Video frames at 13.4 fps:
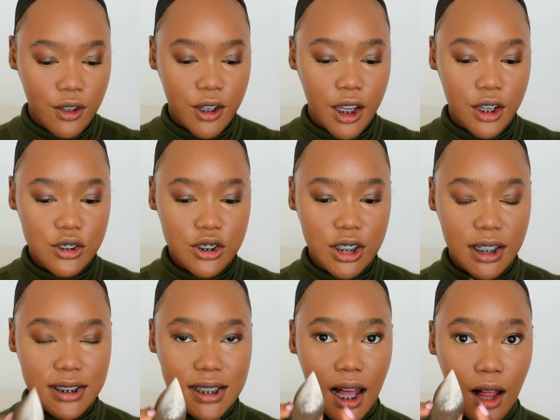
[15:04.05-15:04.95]
You can
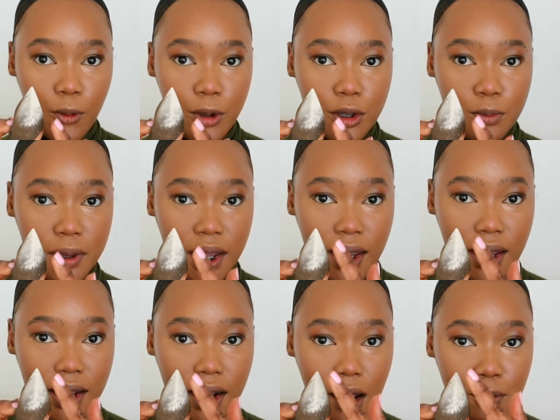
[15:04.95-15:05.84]
usually tell when you're
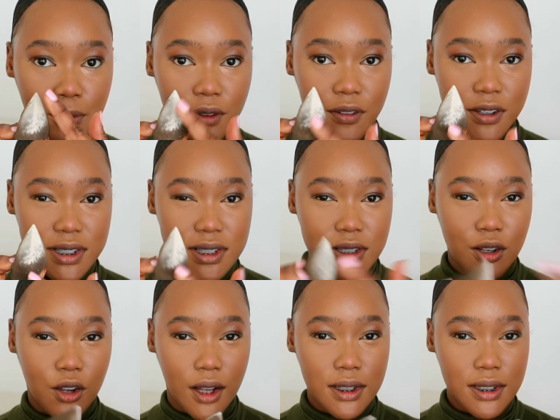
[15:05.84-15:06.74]
picking it up. If
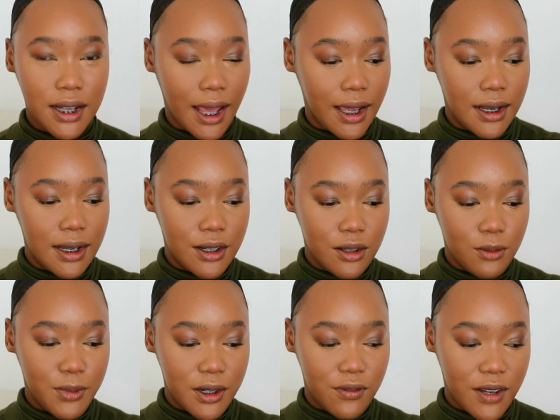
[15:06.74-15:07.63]
it's got like a little
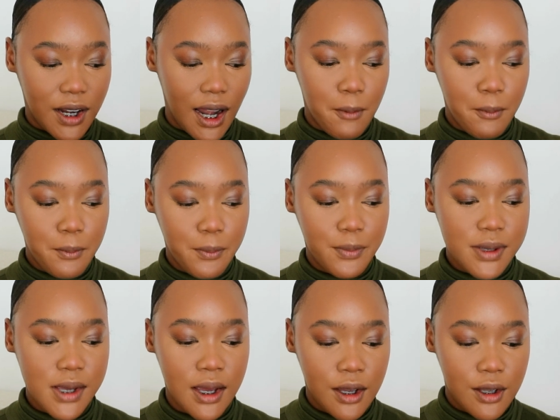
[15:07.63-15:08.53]
bit of
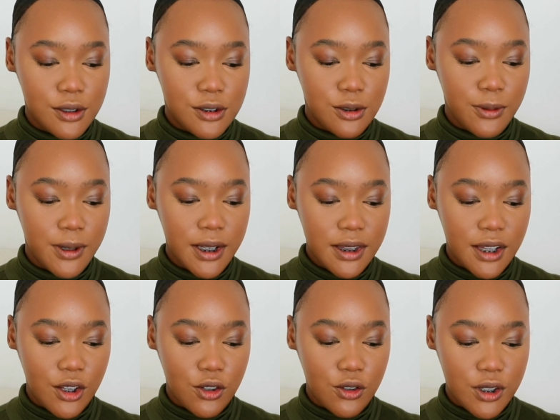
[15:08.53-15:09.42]
clump to it,
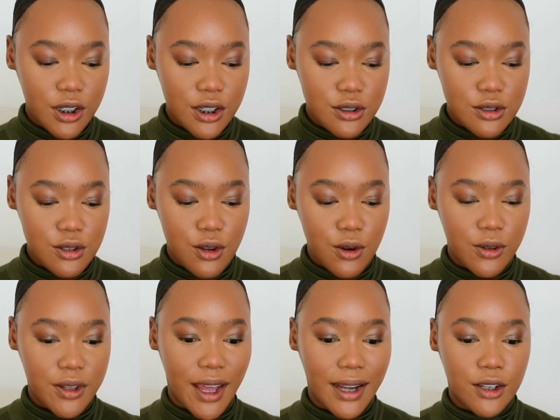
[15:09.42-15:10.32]
then you need to
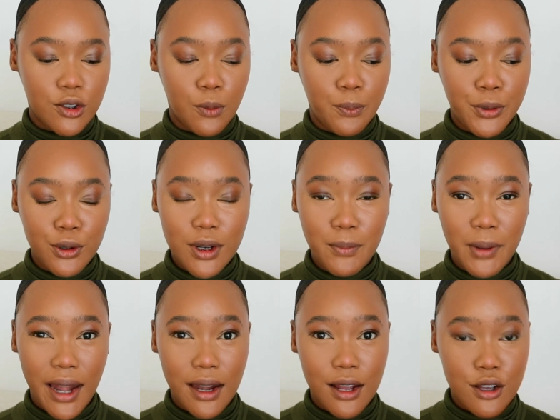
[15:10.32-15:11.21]
know that your beauty
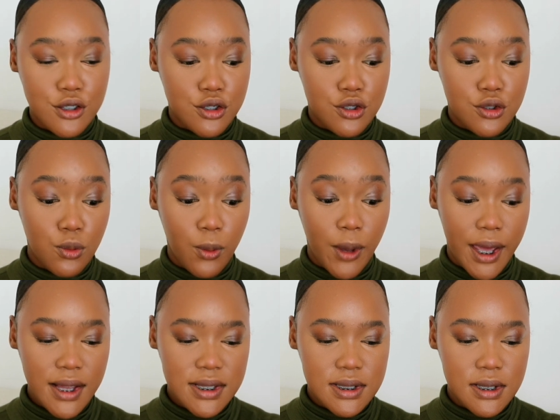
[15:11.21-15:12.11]
blender is too
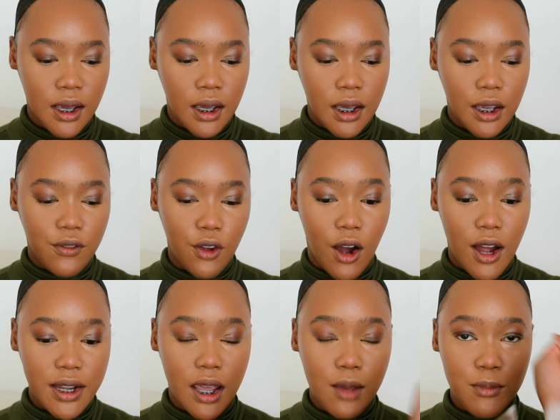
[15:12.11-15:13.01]
wet. If you
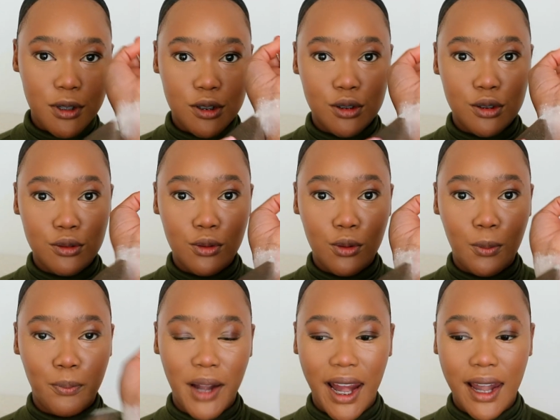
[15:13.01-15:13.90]
aren't able
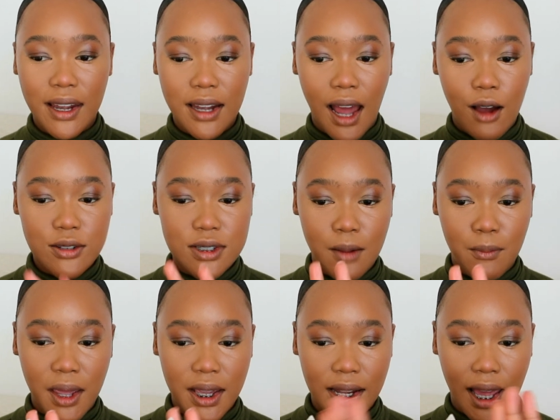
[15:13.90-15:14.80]
to blend it out and
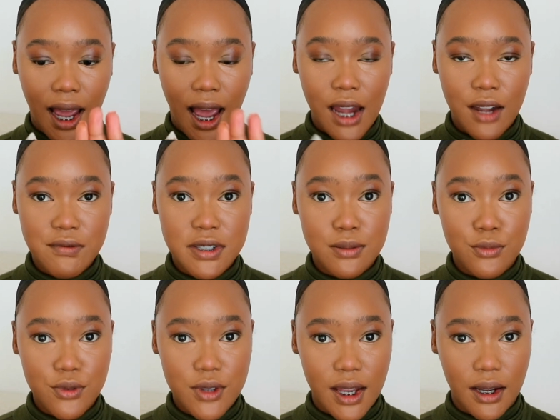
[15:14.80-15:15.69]
make it like kind of
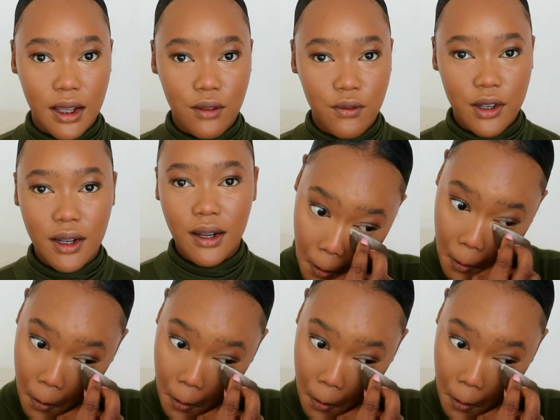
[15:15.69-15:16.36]
smooth and even.